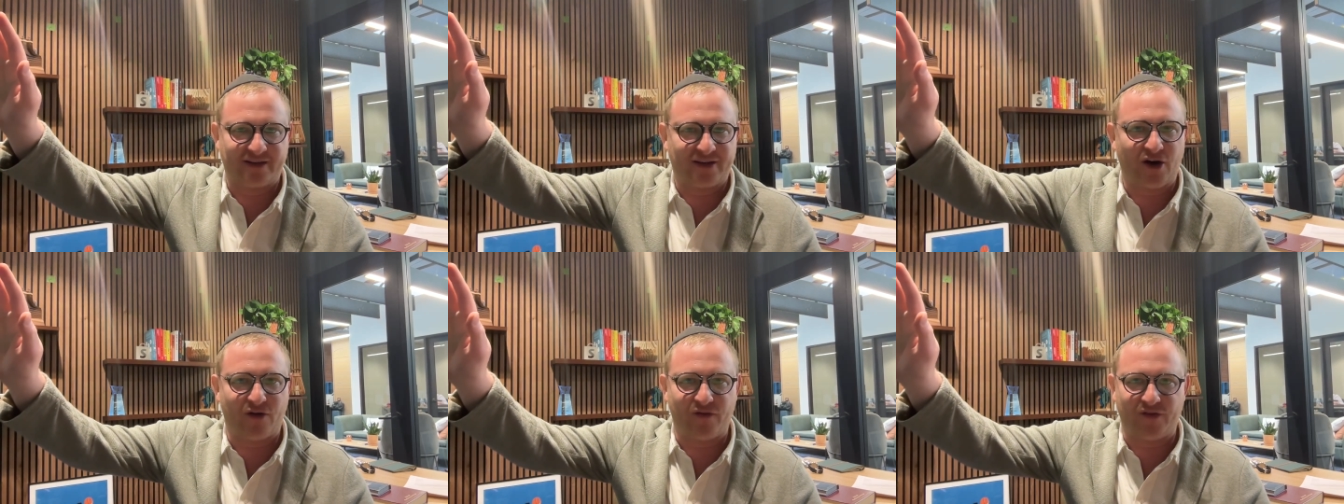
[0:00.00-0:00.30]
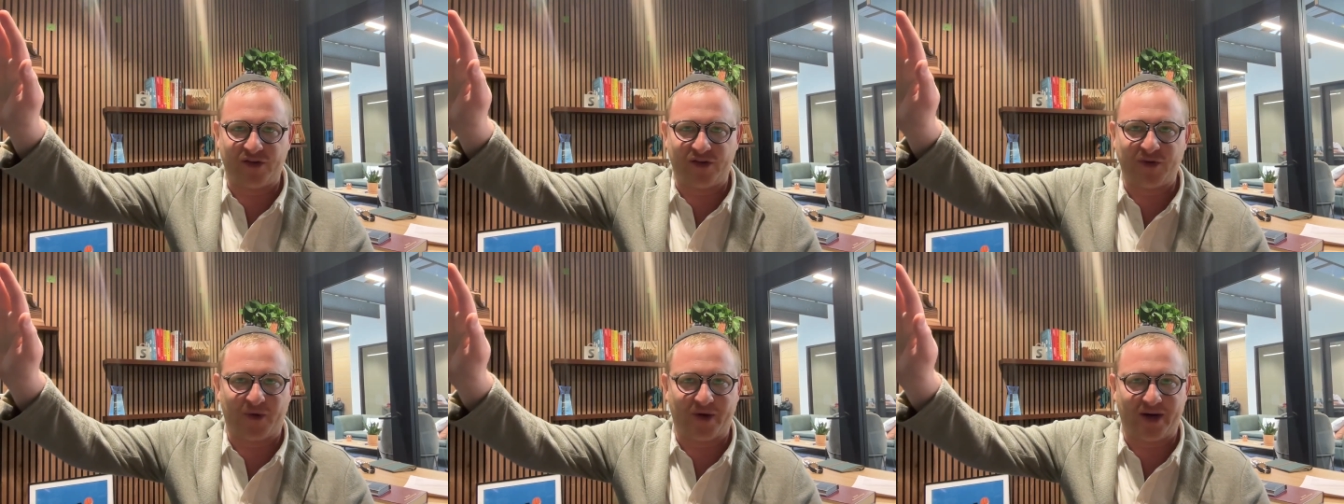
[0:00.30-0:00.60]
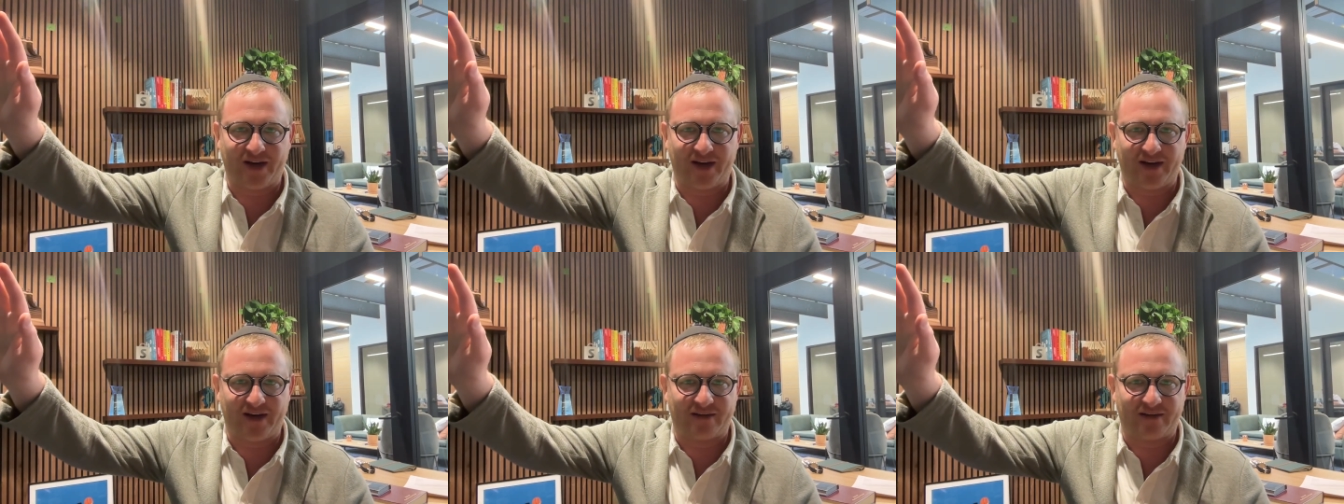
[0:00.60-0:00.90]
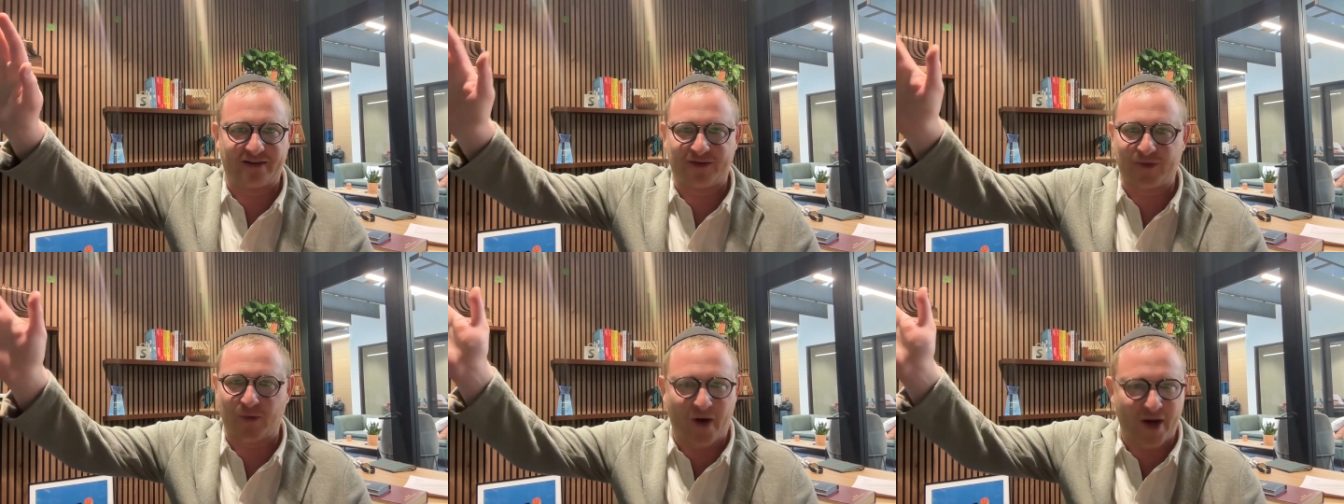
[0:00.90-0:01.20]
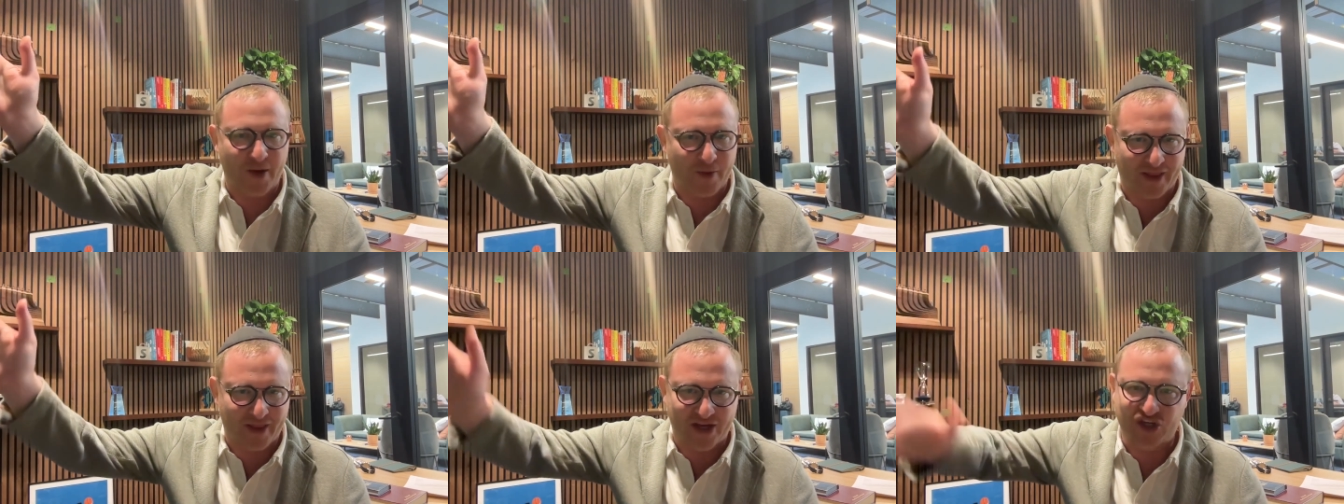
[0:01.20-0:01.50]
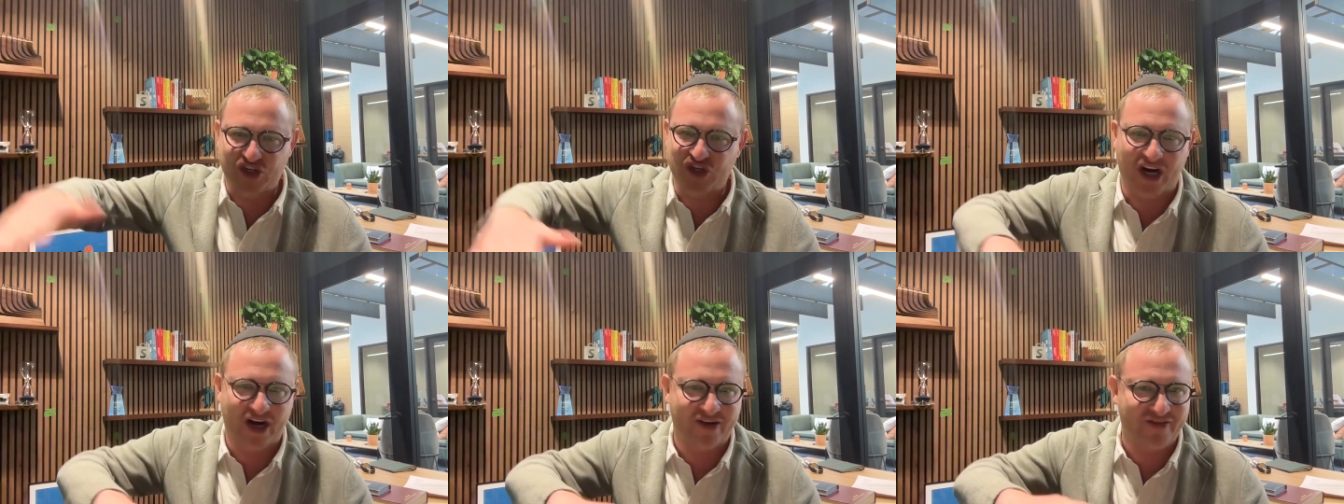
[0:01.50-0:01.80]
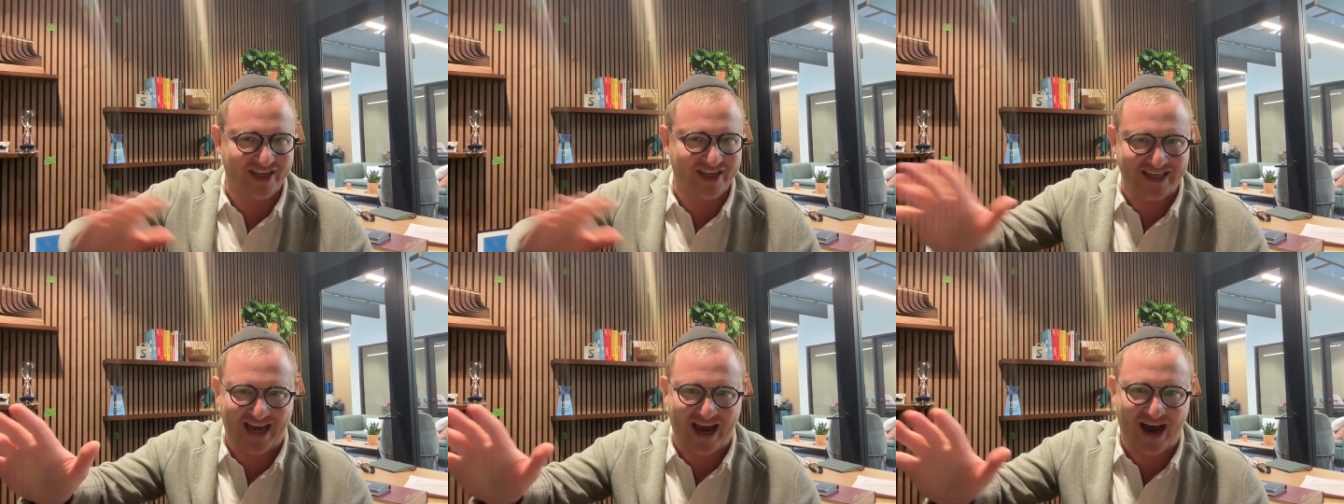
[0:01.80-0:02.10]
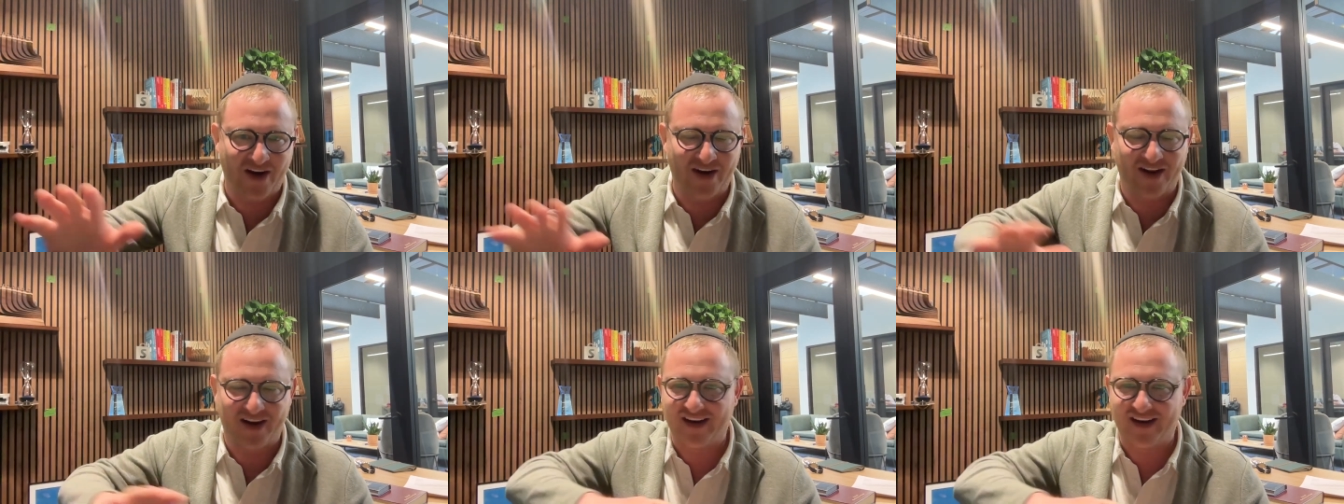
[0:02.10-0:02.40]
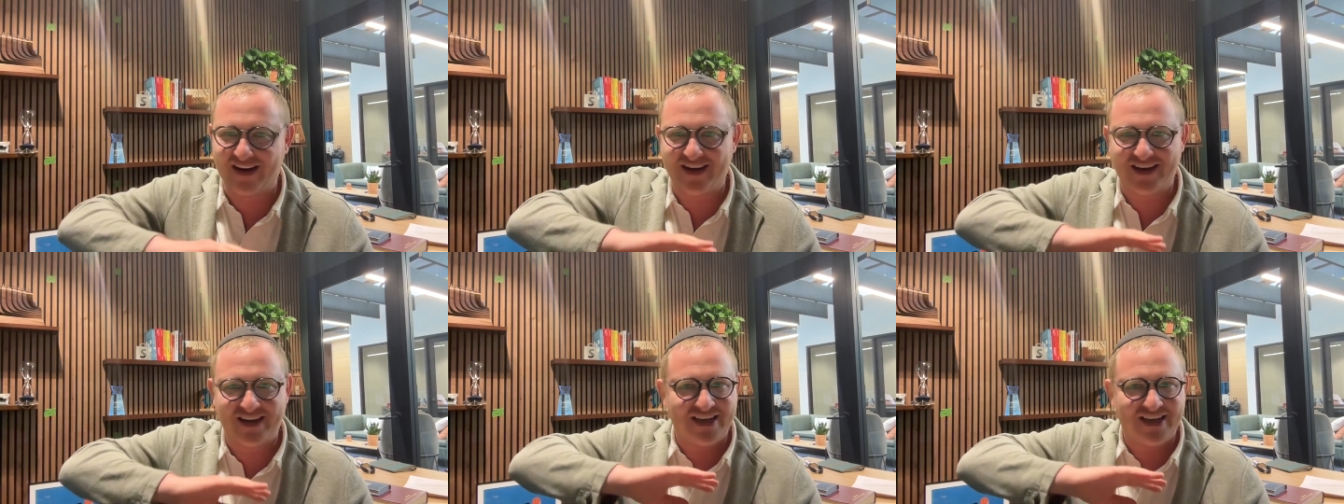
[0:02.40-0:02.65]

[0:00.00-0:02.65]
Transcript: COVID 2020 when they shut everything down and